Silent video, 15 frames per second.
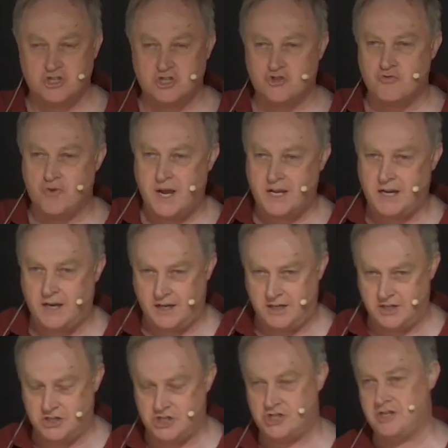
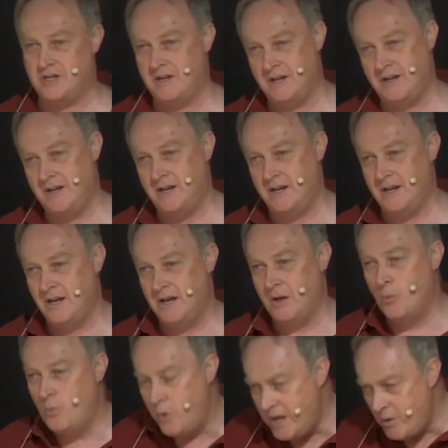strange
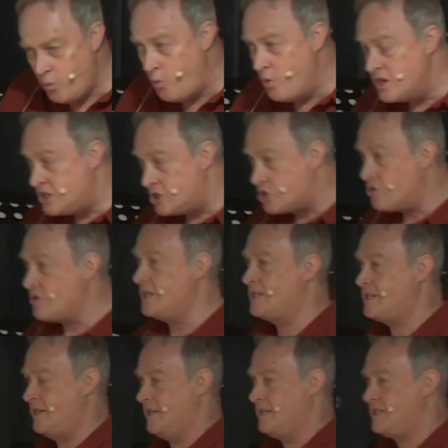we would
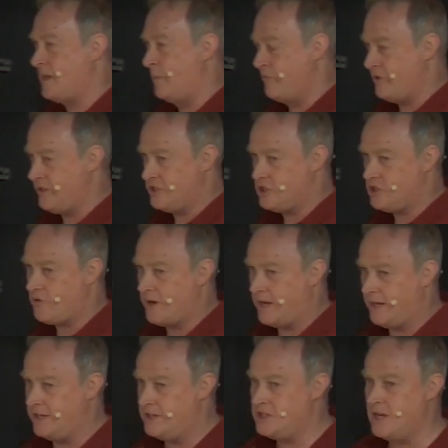treat it as something
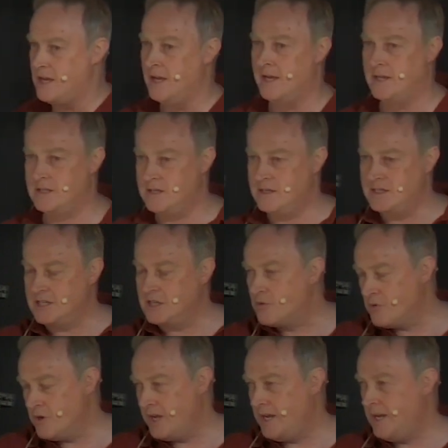strange to the
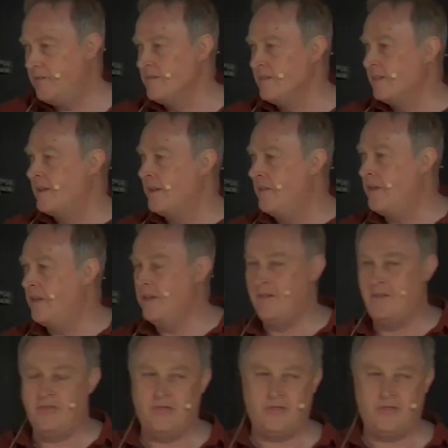degree that